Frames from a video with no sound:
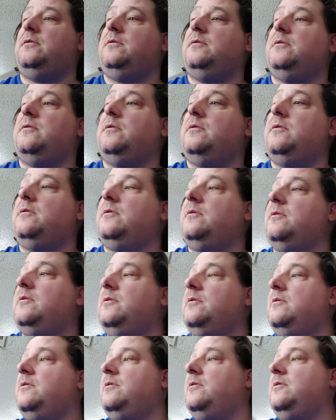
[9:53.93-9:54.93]

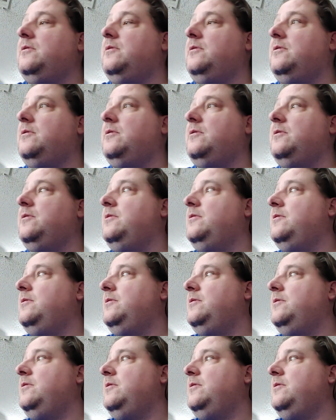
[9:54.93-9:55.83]
Nobody speaks.